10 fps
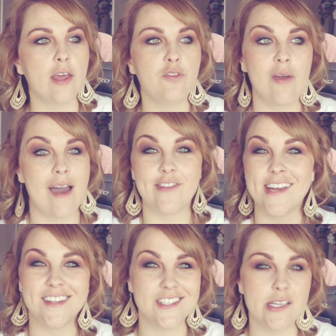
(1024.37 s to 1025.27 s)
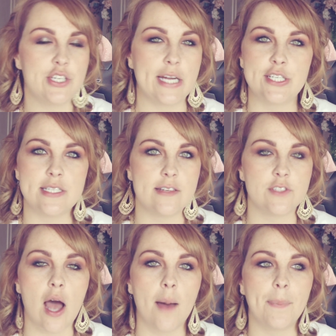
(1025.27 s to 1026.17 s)
if you have any other suggestions of
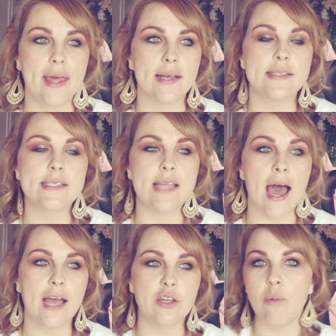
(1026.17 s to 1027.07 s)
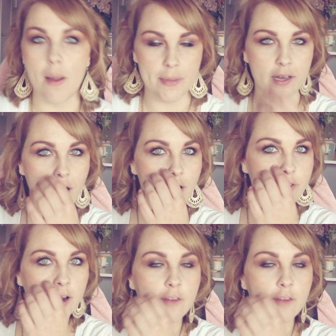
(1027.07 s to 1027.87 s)
topics that you want me to cover.